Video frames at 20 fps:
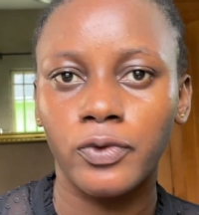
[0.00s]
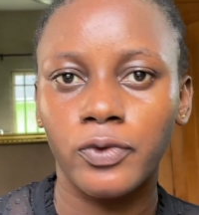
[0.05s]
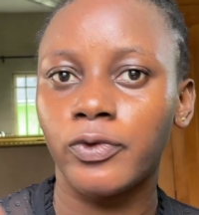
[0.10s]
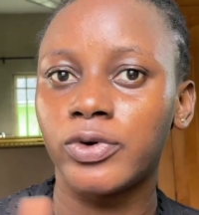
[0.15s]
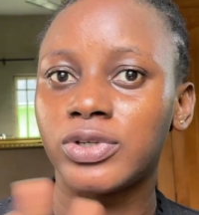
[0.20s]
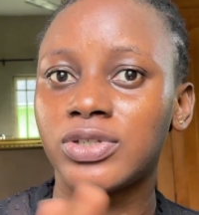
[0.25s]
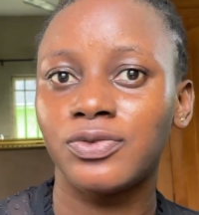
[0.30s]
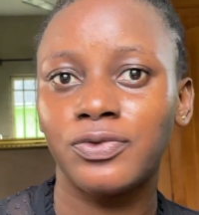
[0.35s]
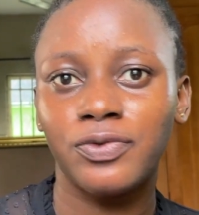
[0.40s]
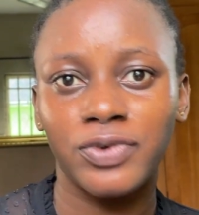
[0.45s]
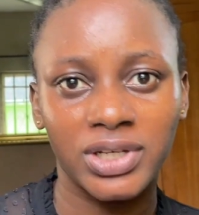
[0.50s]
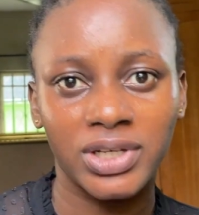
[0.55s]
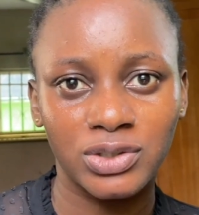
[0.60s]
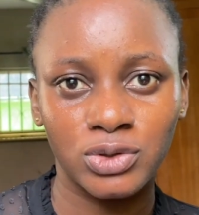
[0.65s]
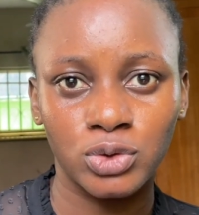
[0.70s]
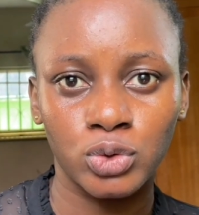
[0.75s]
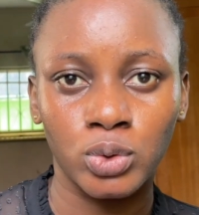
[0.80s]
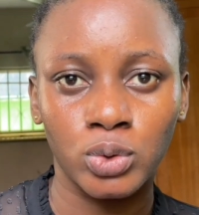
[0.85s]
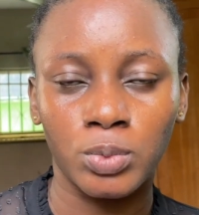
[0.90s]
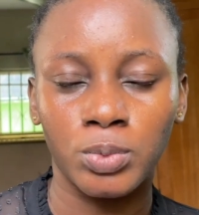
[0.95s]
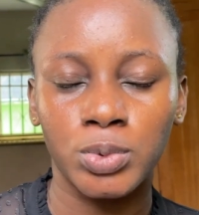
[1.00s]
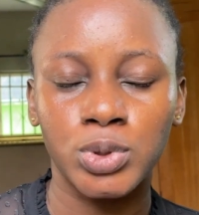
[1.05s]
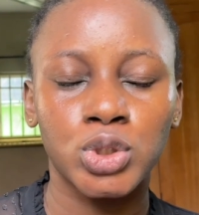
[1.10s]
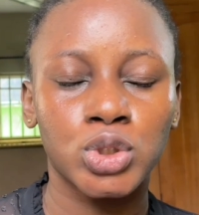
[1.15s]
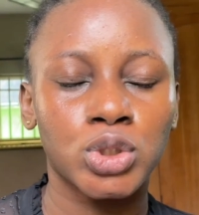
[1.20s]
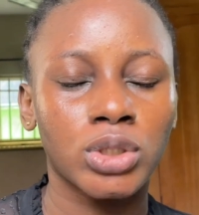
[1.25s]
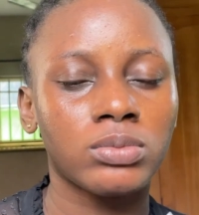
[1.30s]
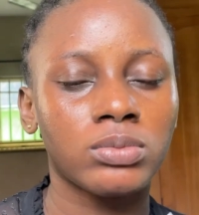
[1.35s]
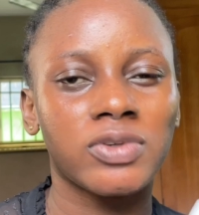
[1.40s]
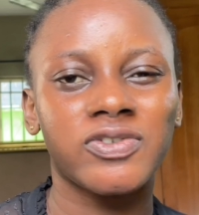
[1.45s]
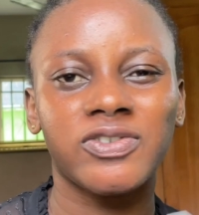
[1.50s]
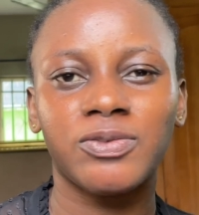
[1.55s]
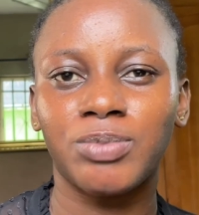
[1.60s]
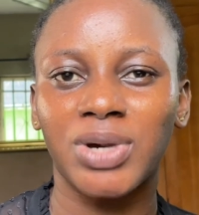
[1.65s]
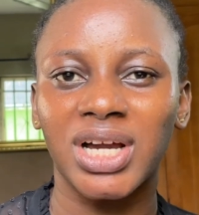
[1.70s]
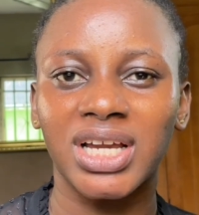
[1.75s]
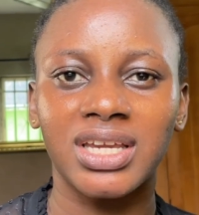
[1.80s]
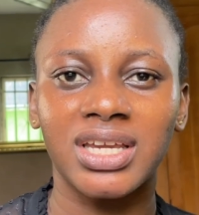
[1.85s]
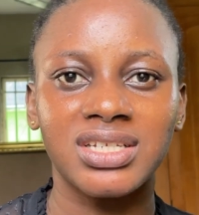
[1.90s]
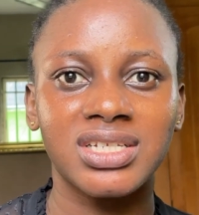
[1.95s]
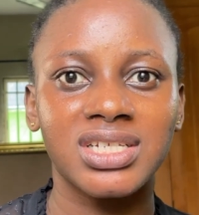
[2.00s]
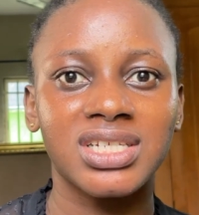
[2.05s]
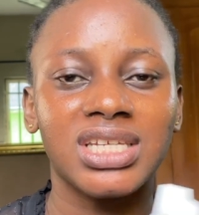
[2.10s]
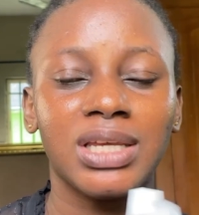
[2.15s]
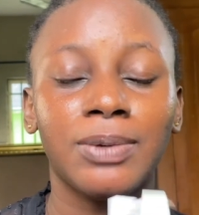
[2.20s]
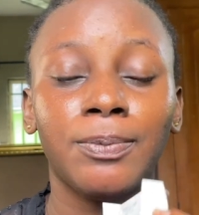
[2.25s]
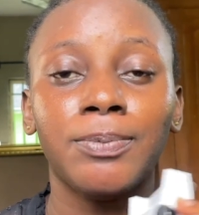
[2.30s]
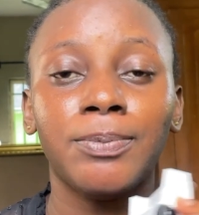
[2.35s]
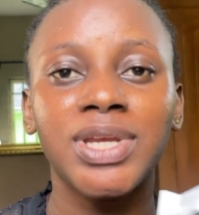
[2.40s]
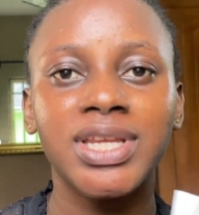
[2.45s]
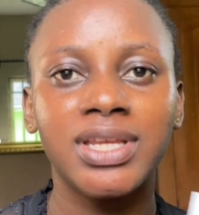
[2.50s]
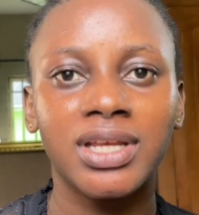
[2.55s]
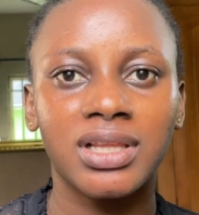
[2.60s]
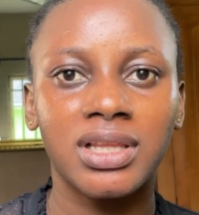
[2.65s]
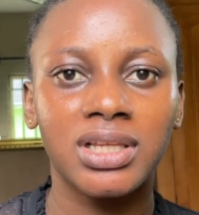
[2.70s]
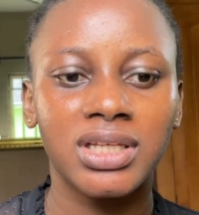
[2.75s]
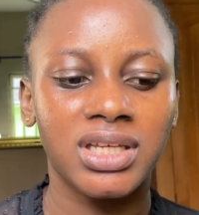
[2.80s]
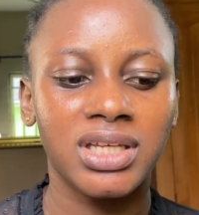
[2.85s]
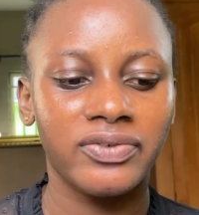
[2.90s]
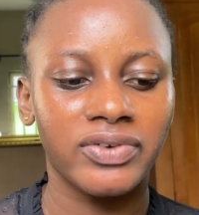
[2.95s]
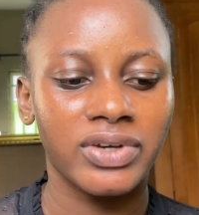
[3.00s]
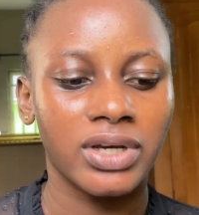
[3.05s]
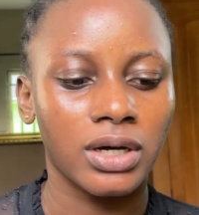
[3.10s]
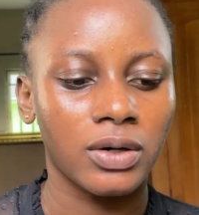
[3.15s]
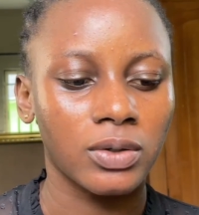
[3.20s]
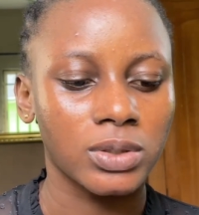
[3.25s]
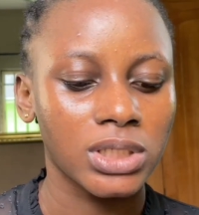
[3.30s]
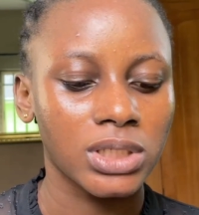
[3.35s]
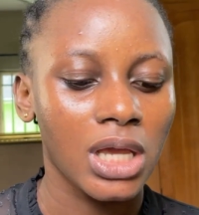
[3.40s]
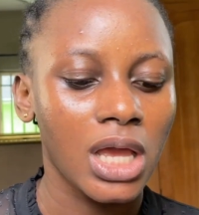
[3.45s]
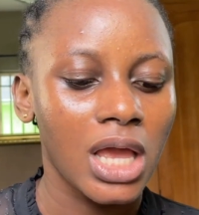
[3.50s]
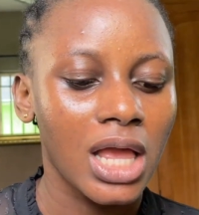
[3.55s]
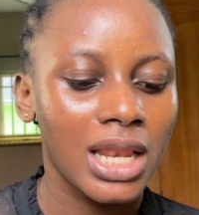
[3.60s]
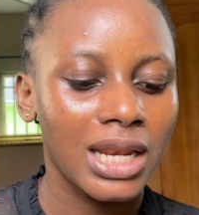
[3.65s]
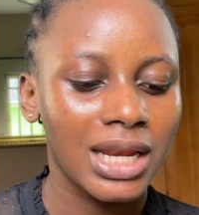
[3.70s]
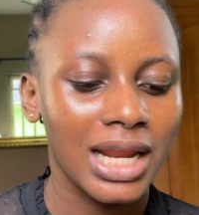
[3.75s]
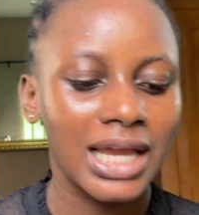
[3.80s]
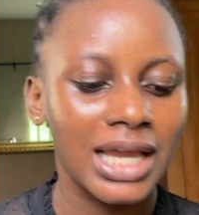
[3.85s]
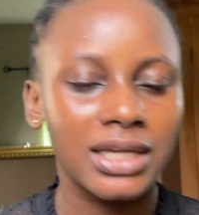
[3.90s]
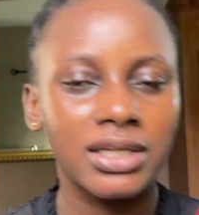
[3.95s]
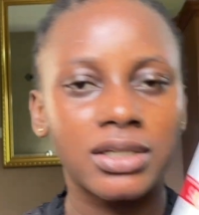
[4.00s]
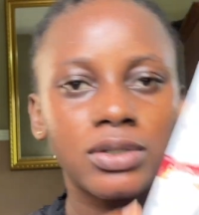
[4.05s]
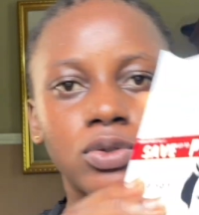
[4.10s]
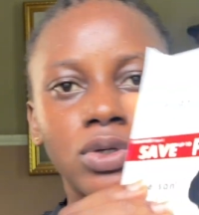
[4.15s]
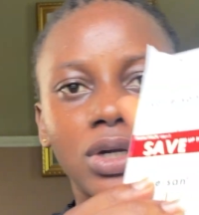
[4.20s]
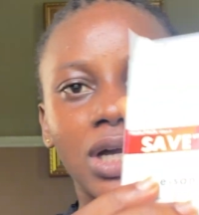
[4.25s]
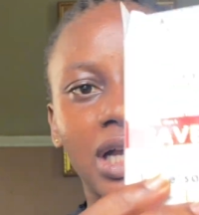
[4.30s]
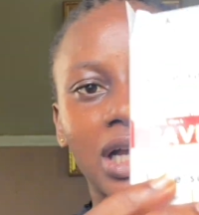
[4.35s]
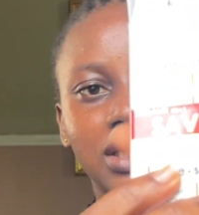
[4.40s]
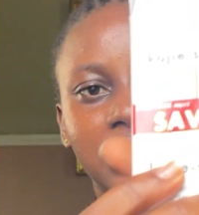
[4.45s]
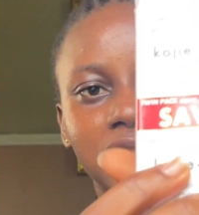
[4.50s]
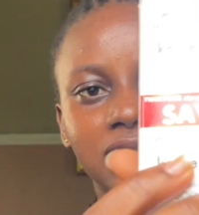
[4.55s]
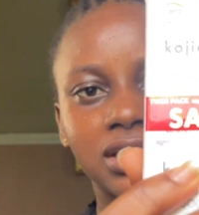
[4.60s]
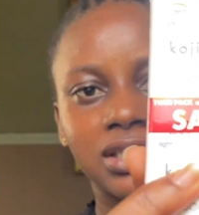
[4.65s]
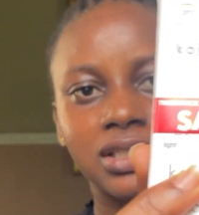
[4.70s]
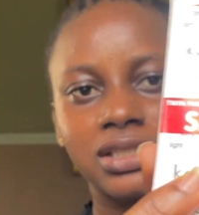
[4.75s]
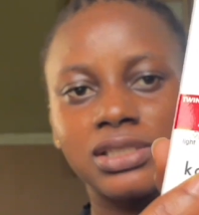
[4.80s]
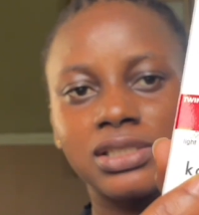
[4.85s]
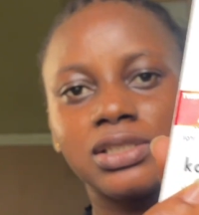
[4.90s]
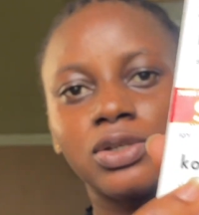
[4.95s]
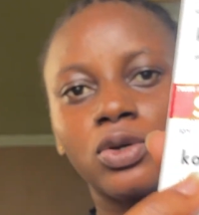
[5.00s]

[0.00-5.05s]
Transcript: For the fake soap, some of the packaging immediately give it out. Like, look at this, the